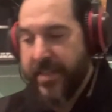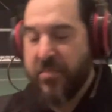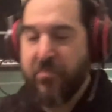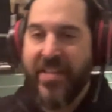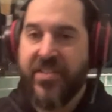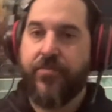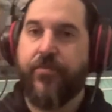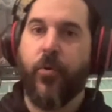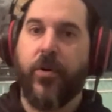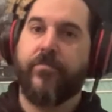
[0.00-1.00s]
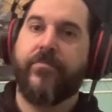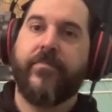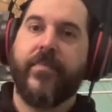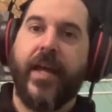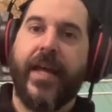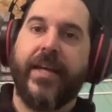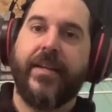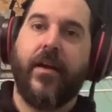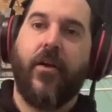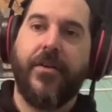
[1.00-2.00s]
best form
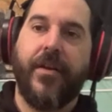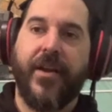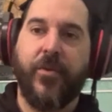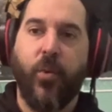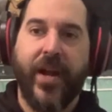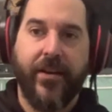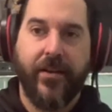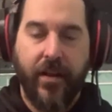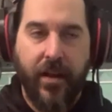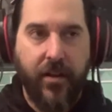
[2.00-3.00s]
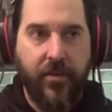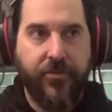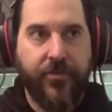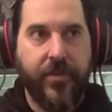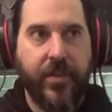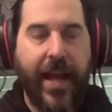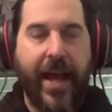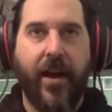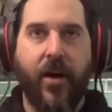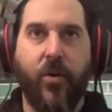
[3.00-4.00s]
and are not aware of
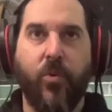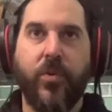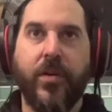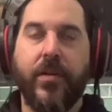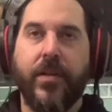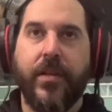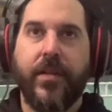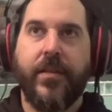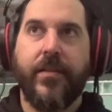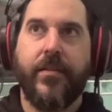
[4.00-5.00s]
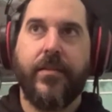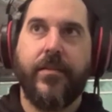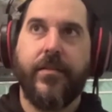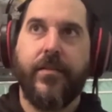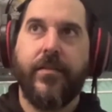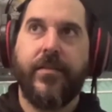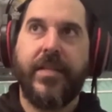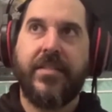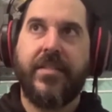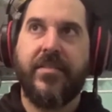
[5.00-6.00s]
how
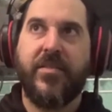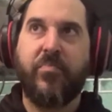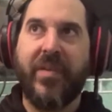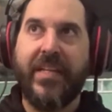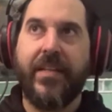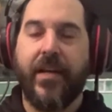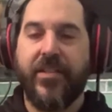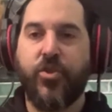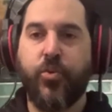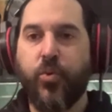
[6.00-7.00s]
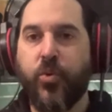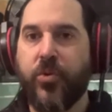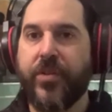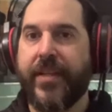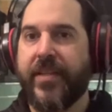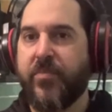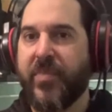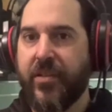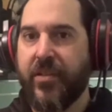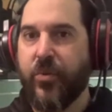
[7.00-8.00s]
this has been a tool that has
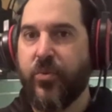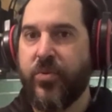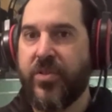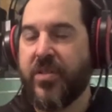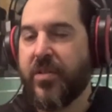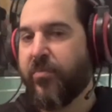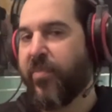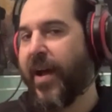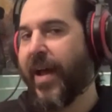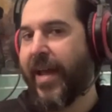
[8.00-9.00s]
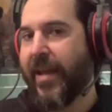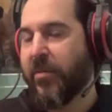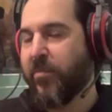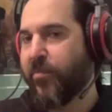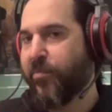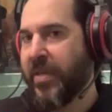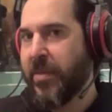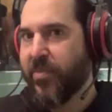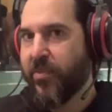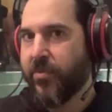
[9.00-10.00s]
been used by
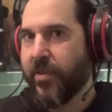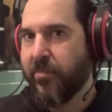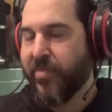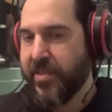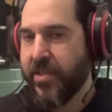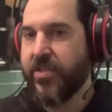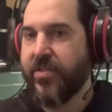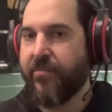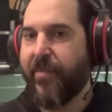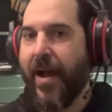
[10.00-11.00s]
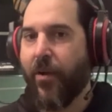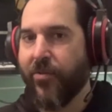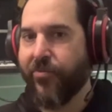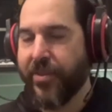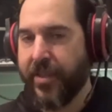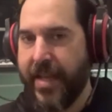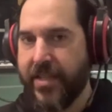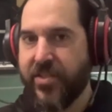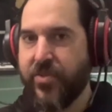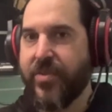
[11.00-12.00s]
people in positions of power for the
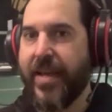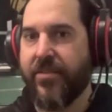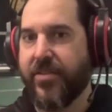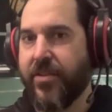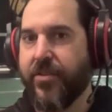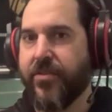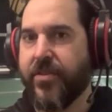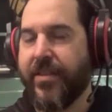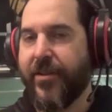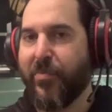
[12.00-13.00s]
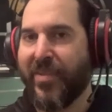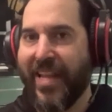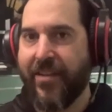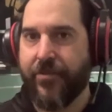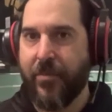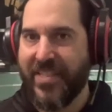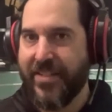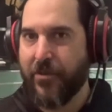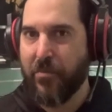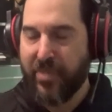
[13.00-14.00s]
last 2,000 years, and they're playing from a
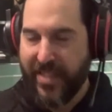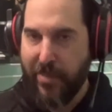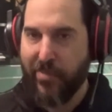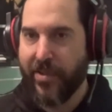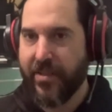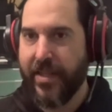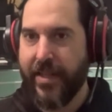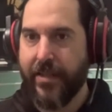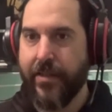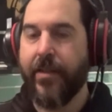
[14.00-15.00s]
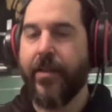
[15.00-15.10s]
different playbook than